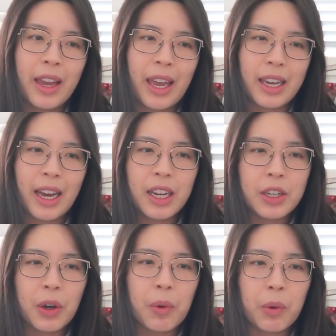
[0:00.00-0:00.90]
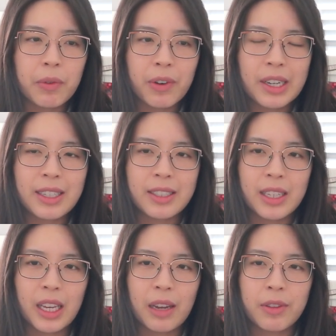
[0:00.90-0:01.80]
and kind of go over it to
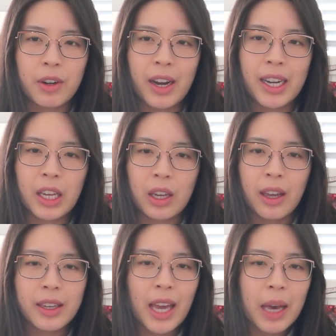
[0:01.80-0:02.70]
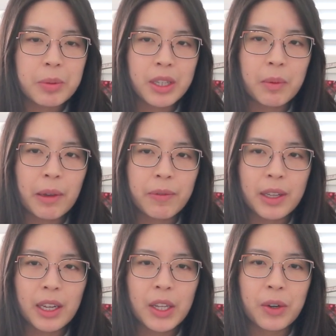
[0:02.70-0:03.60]
see if there are any gaps to be
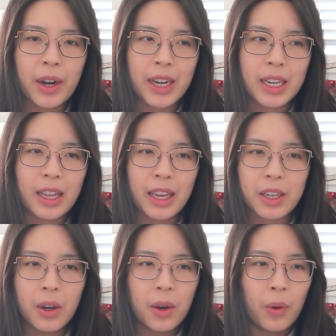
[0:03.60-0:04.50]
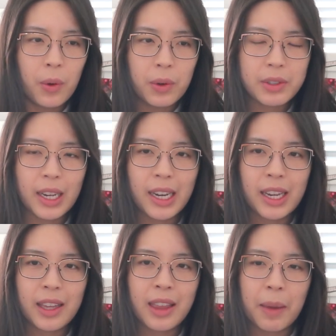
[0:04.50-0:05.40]
filled or any like holes in
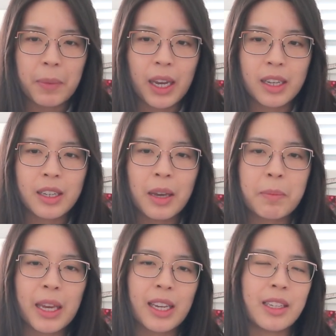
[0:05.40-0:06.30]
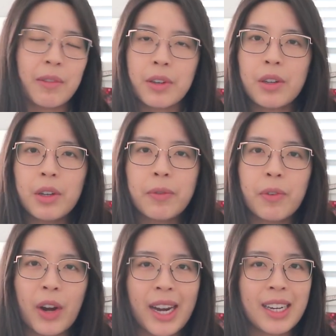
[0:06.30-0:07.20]
it that might make it difficult
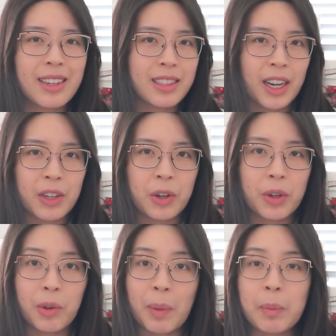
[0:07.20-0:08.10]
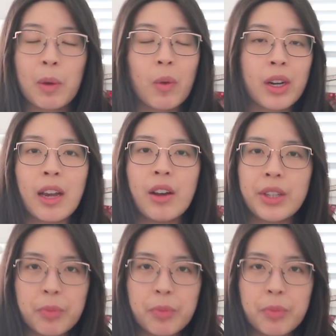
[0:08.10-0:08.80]
for any designer who might be working on this